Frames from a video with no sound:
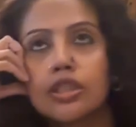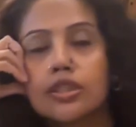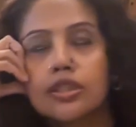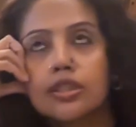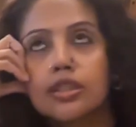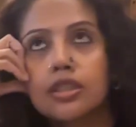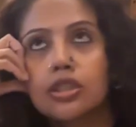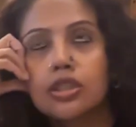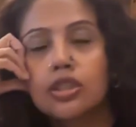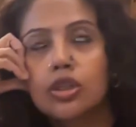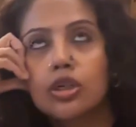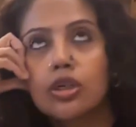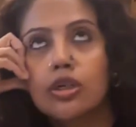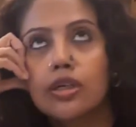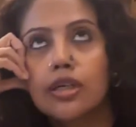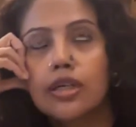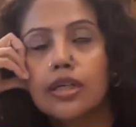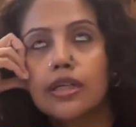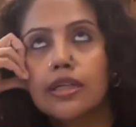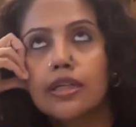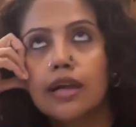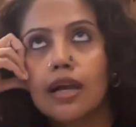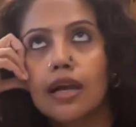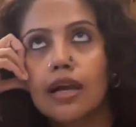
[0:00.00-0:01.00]
just
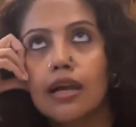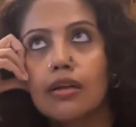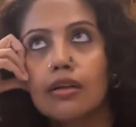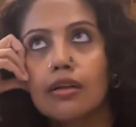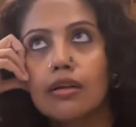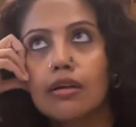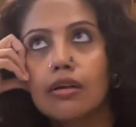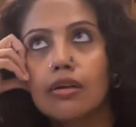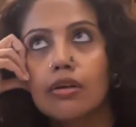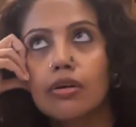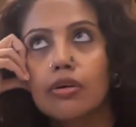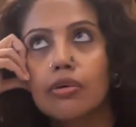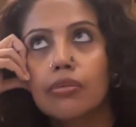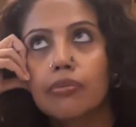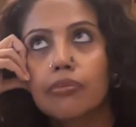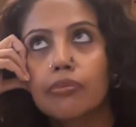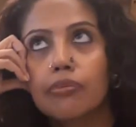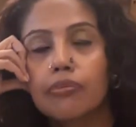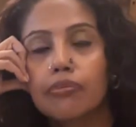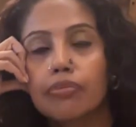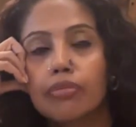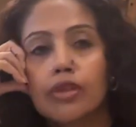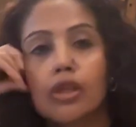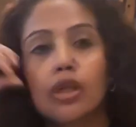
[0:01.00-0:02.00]
ensuring that
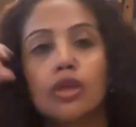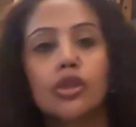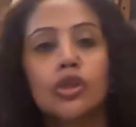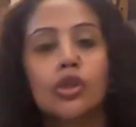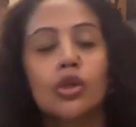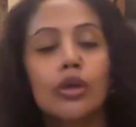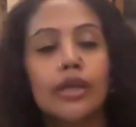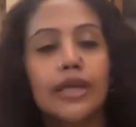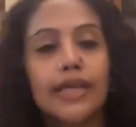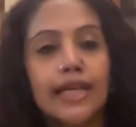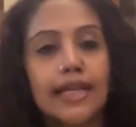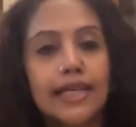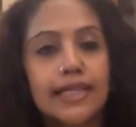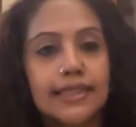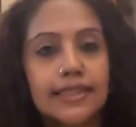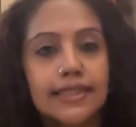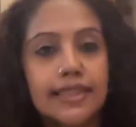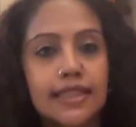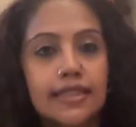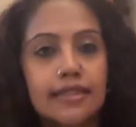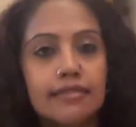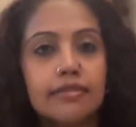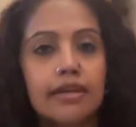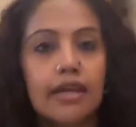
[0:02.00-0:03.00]
your
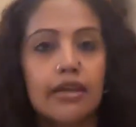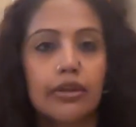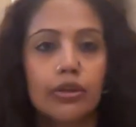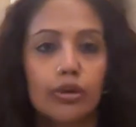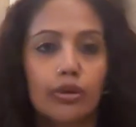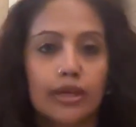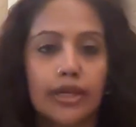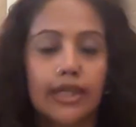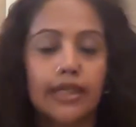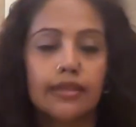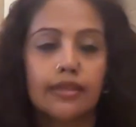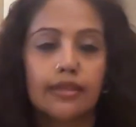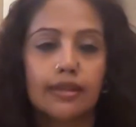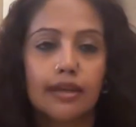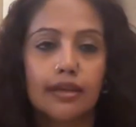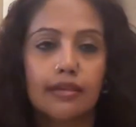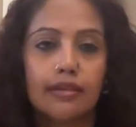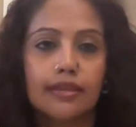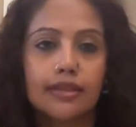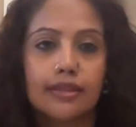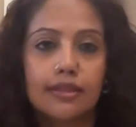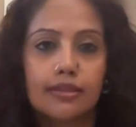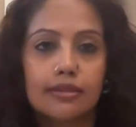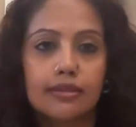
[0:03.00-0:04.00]
AC is regulated
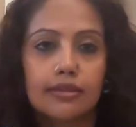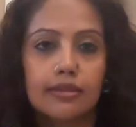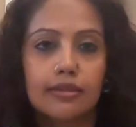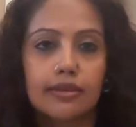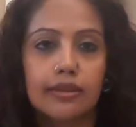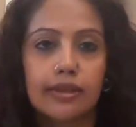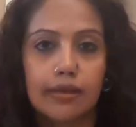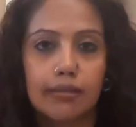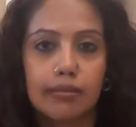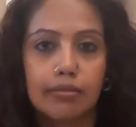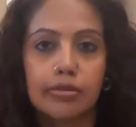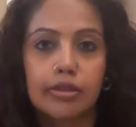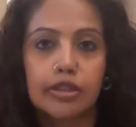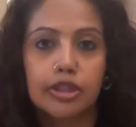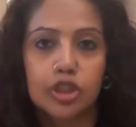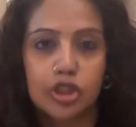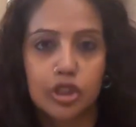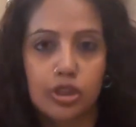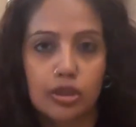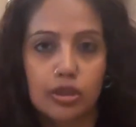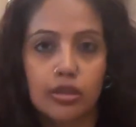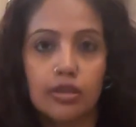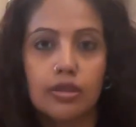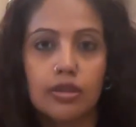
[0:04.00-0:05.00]
at a certain
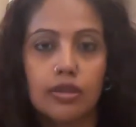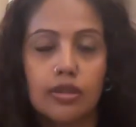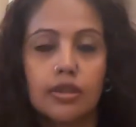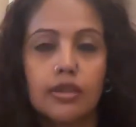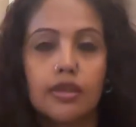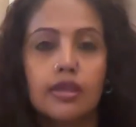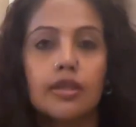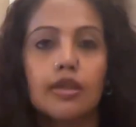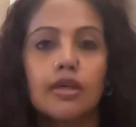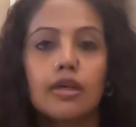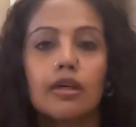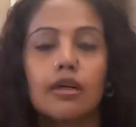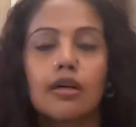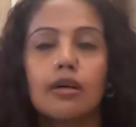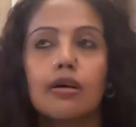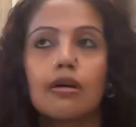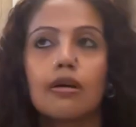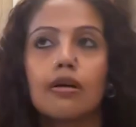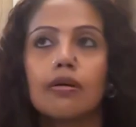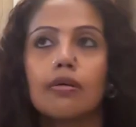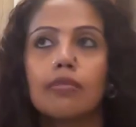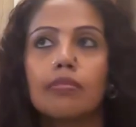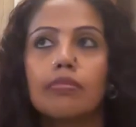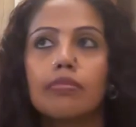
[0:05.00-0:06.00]
temperature.
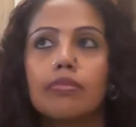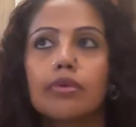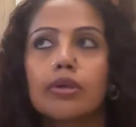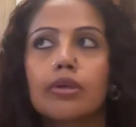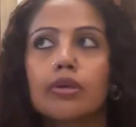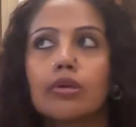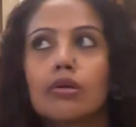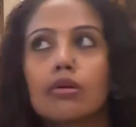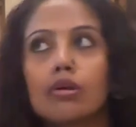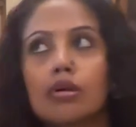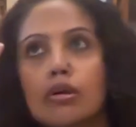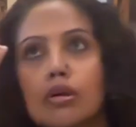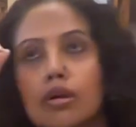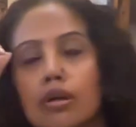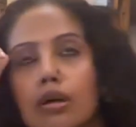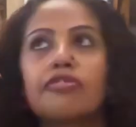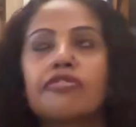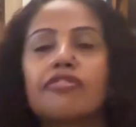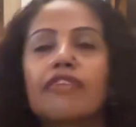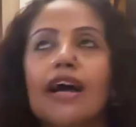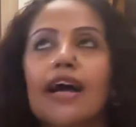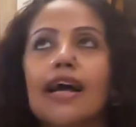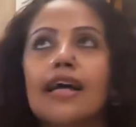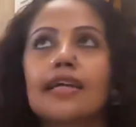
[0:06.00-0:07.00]
The
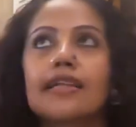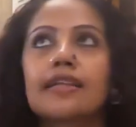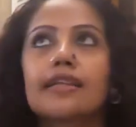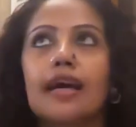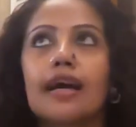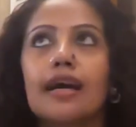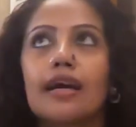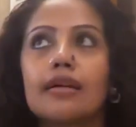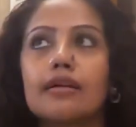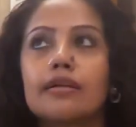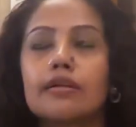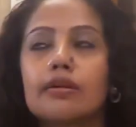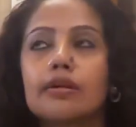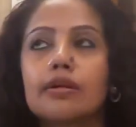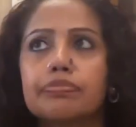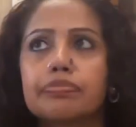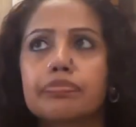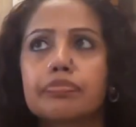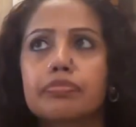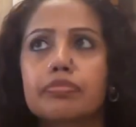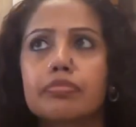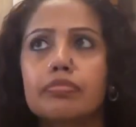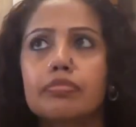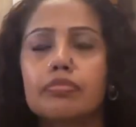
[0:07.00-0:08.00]
fact that
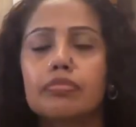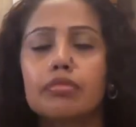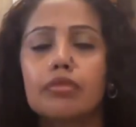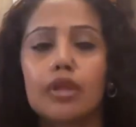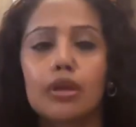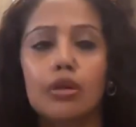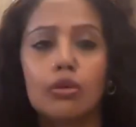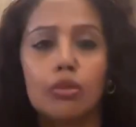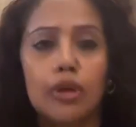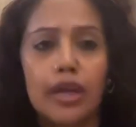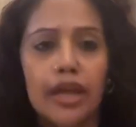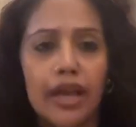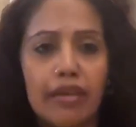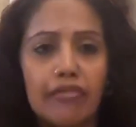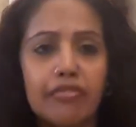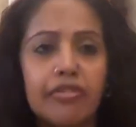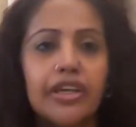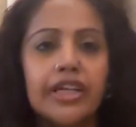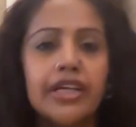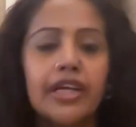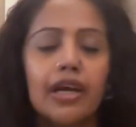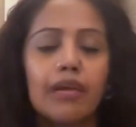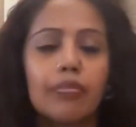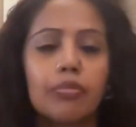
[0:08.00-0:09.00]

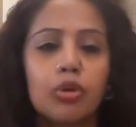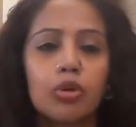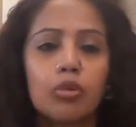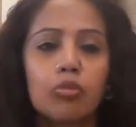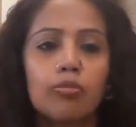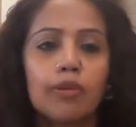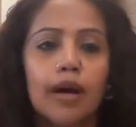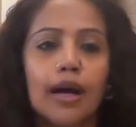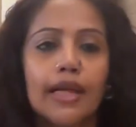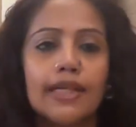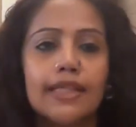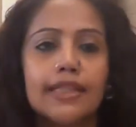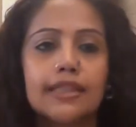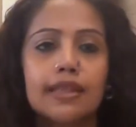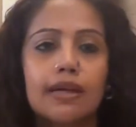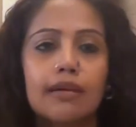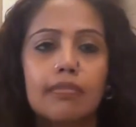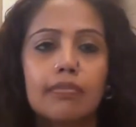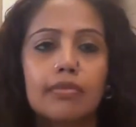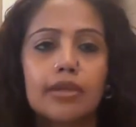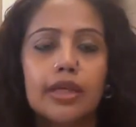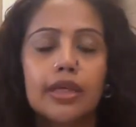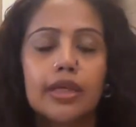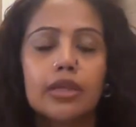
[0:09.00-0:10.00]
every time you buy
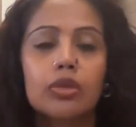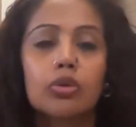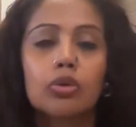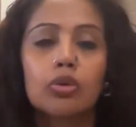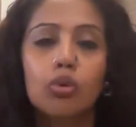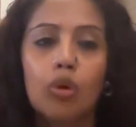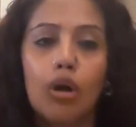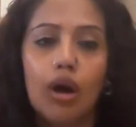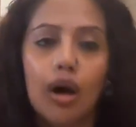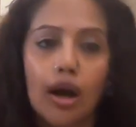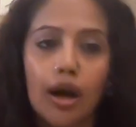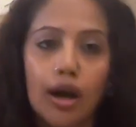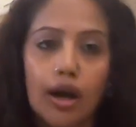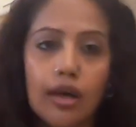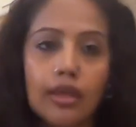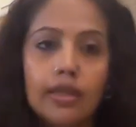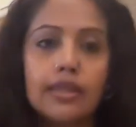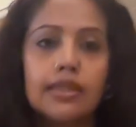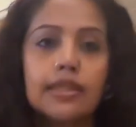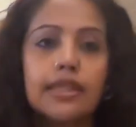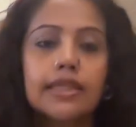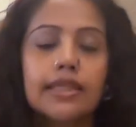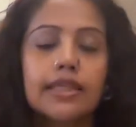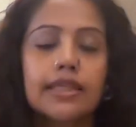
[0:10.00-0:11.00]
something, you are
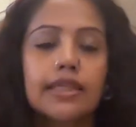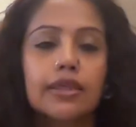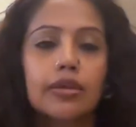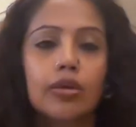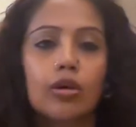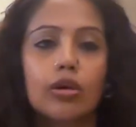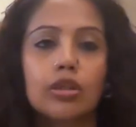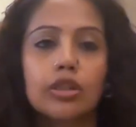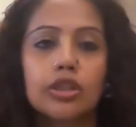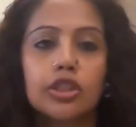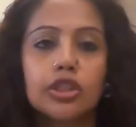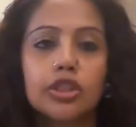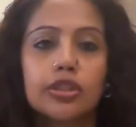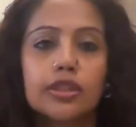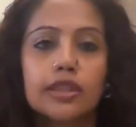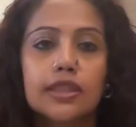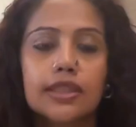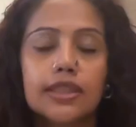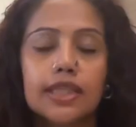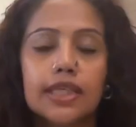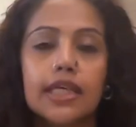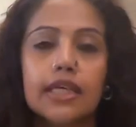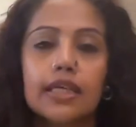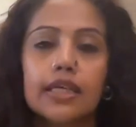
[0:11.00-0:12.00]
a little conscious
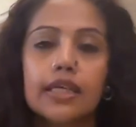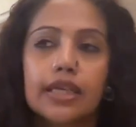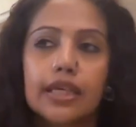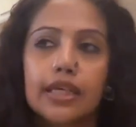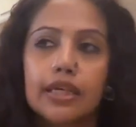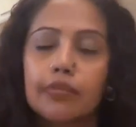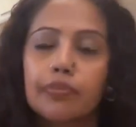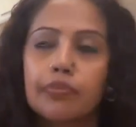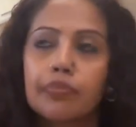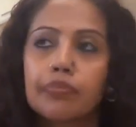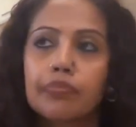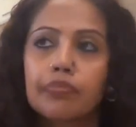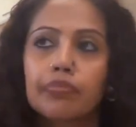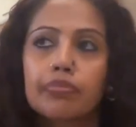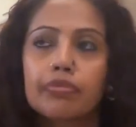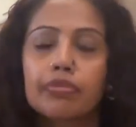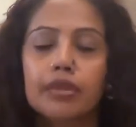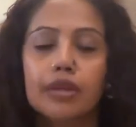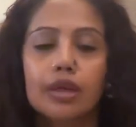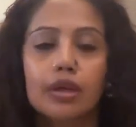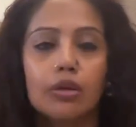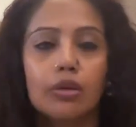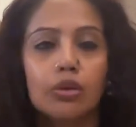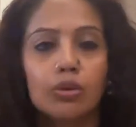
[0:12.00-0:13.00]
saying,
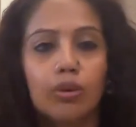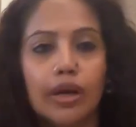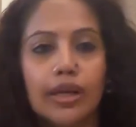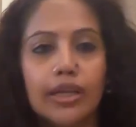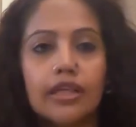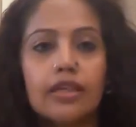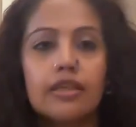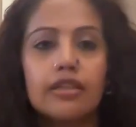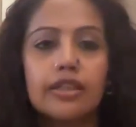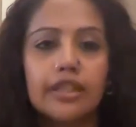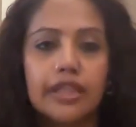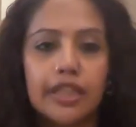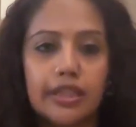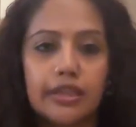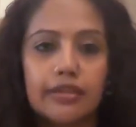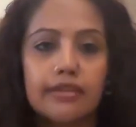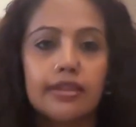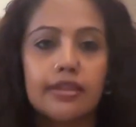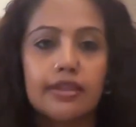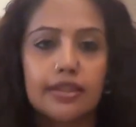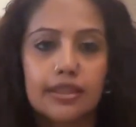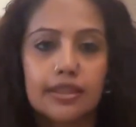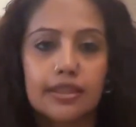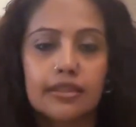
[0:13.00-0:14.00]
do I really need
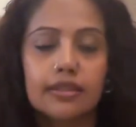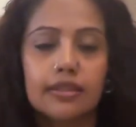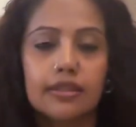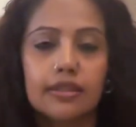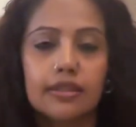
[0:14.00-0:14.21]
this?